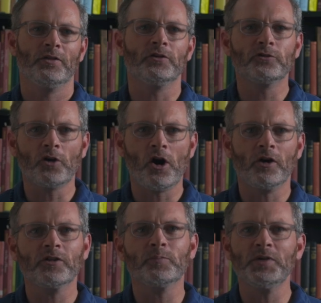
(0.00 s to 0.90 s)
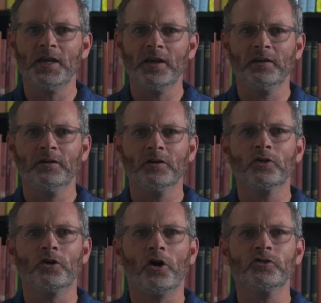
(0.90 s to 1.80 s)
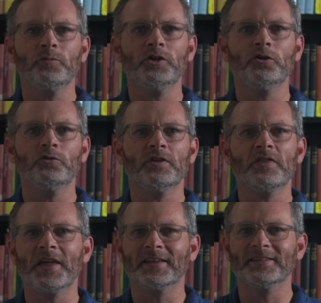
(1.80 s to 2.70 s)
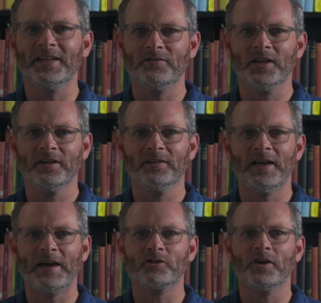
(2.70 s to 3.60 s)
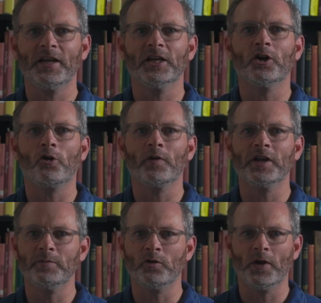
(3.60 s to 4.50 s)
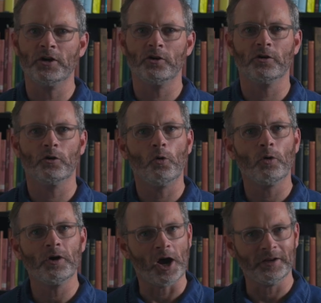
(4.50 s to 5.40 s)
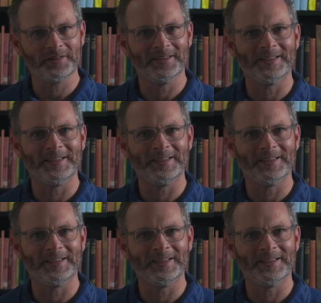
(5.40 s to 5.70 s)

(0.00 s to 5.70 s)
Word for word: The song, the paean, could also be used in thanksgiving after aid had already been rendered or not,